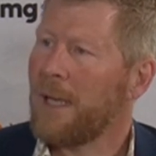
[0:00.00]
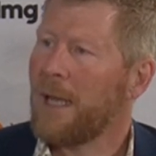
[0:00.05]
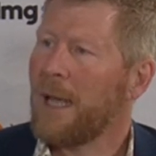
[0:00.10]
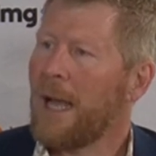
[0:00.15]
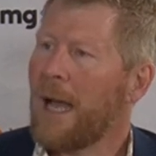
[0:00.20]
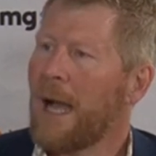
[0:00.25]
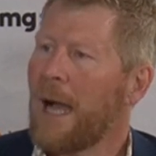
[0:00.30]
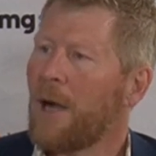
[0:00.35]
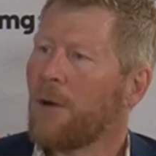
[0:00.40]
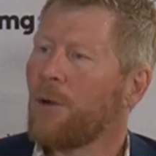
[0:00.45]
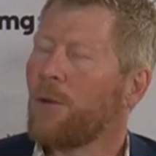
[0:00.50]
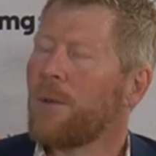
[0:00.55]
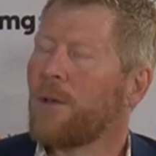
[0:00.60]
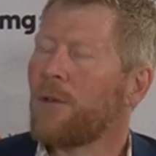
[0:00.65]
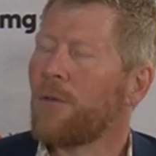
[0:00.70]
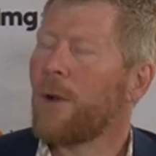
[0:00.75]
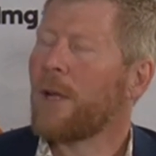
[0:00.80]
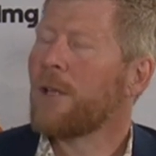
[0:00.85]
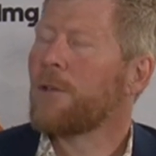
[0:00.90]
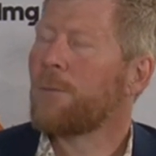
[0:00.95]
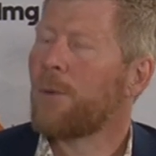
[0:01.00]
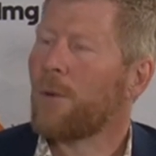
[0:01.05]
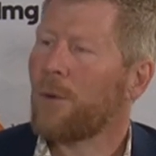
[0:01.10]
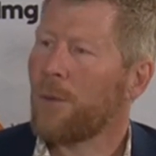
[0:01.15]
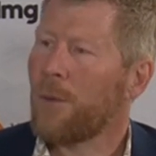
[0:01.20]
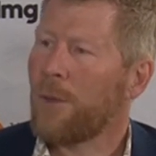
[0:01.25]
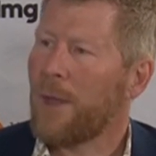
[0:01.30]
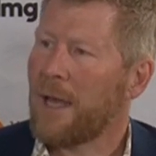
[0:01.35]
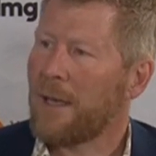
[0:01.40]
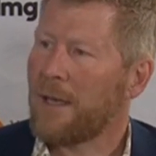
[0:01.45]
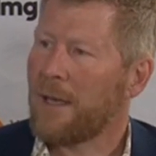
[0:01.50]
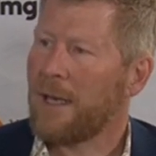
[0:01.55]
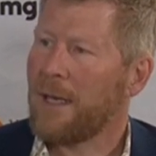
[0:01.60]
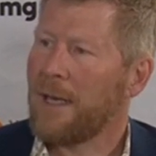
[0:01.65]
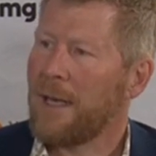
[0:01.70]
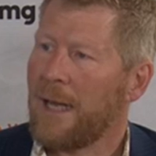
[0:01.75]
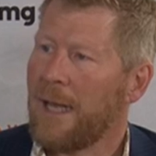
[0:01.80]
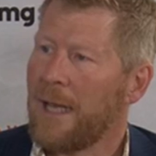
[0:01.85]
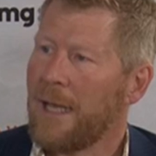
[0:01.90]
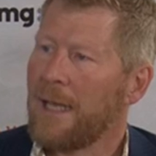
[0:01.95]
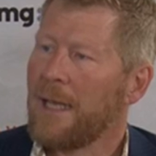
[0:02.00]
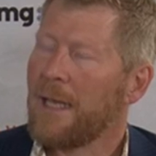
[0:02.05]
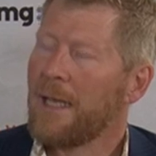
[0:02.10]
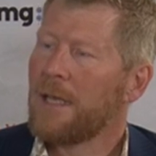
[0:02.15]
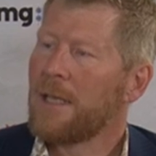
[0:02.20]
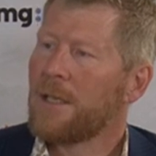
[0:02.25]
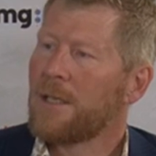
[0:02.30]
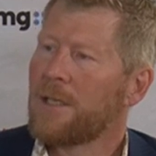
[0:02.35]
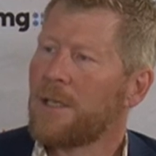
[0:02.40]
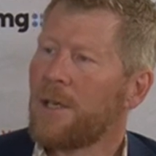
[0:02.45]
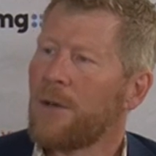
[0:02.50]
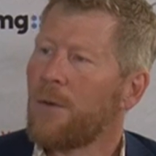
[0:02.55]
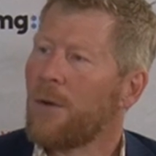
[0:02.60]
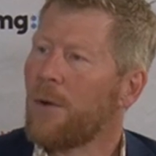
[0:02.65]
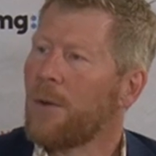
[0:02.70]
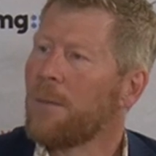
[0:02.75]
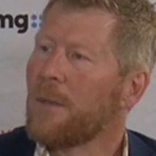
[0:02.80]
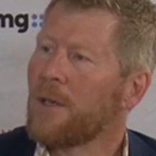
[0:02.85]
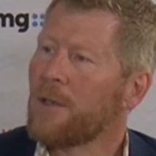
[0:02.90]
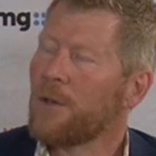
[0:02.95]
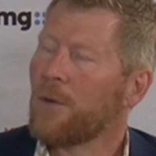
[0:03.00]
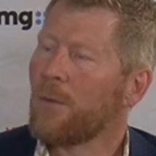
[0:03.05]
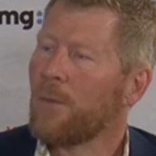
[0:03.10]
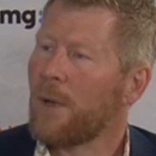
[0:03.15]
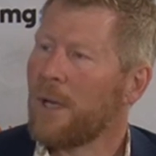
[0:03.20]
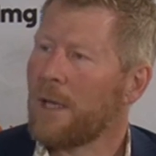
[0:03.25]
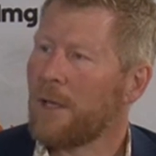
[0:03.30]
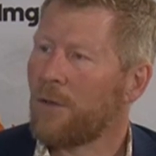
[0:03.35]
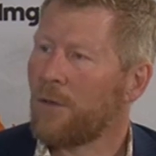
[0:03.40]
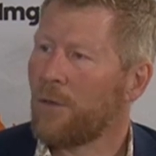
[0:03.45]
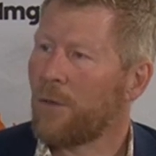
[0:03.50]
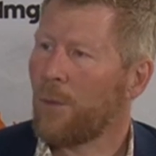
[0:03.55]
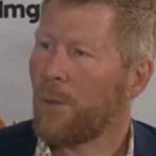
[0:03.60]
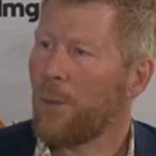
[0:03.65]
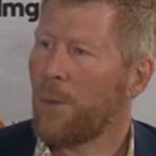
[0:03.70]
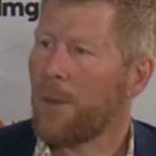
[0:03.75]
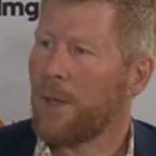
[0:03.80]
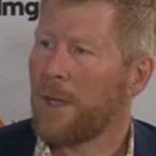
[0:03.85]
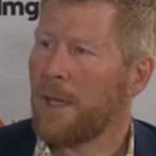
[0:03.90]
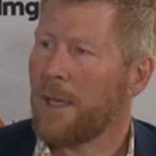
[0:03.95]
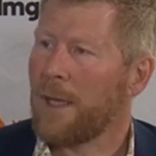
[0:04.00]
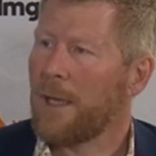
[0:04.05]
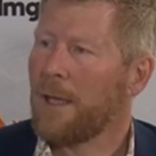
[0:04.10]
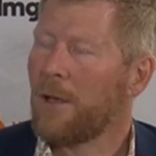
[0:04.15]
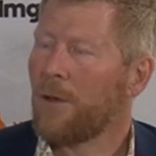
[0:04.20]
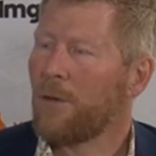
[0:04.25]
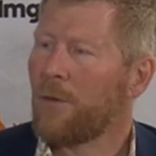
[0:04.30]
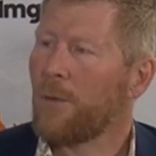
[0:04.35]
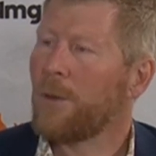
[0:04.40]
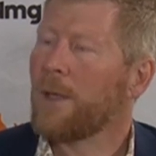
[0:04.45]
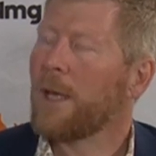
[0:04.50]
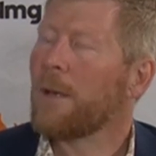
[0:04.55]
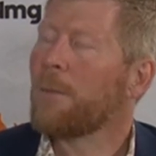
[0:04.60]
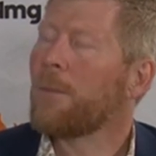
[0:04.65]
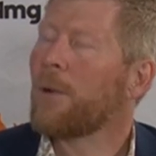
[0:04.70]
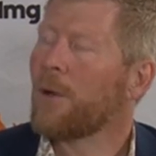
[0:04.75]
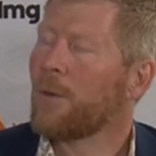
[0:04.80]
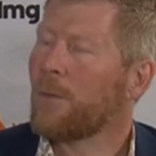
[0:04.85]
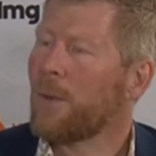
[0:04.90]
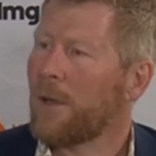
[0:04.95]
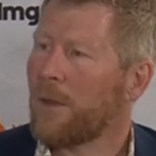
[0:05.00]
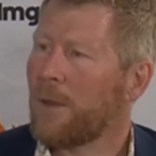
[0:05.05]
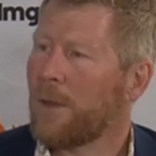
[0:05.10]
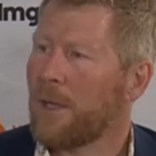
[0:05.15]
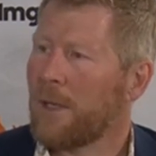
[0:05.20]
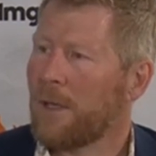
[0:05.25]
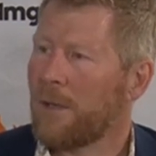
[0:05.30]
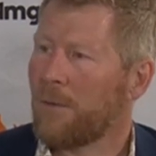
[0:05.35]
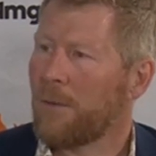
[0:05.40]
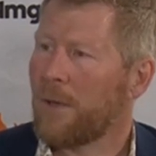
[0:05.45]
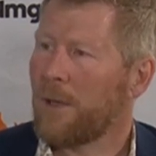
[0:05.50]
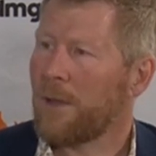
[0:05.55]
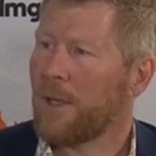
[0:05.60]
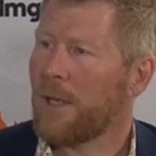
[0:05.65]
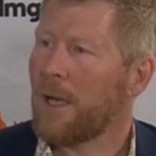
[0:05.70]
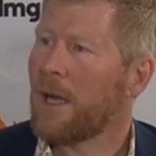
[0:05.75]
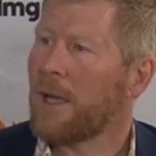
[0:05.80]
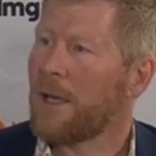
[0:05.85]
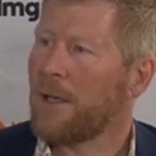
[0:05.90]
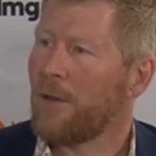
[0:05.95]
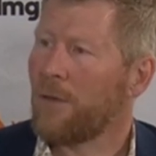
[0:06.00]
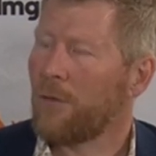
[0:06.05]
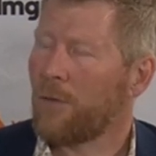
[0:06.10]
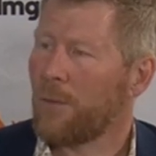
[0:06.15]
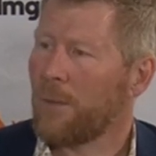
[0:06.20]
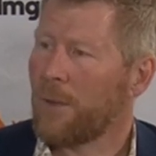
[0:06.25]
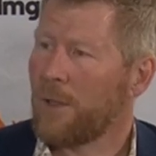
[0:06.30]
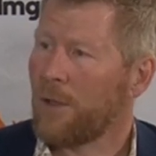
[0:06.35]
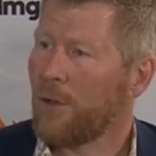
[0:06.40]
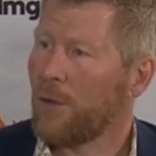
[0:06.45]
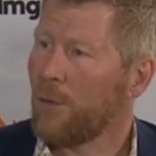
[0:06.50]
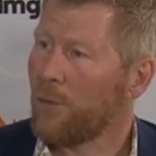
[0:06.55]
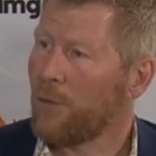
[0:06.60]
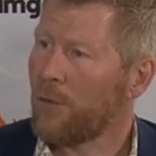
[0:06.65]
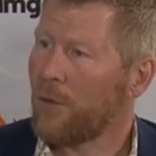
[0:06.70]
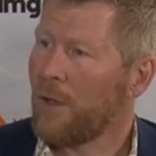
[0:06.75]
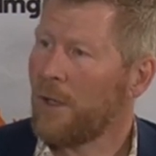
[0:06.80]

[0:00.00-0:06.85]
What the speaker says: how do we transport that in a zero emission way to the end point where the iron is to be used?